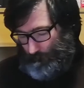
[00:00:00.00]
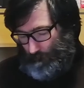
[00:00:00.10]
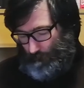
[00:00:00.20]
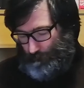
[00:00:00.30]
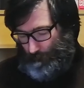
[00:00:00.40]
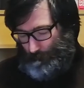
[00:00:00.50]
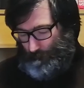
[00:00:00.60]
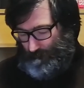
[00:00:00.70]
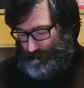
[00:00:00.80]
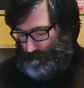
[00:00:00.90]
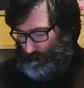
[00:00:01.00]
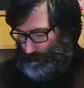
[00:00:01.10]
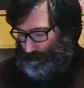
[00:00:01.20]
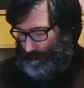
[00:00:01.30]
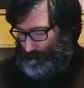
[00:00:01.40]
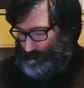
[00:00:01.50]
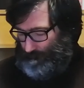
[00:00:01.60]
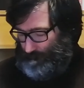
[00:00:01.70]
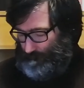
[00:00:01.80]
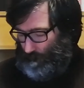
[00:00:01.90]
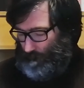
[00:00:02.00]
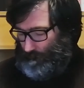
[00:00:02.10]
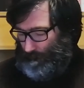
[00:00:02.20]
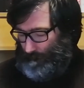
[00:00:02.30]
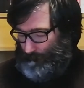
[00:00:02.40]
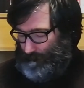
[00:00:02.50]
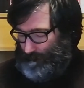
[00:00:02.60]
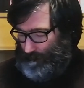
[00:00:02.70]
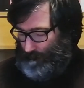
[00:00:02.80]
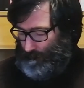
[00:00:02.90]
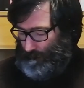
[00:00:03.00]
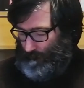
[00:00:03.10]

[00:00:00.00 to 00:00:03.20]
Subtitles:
From Brazil came this online meeting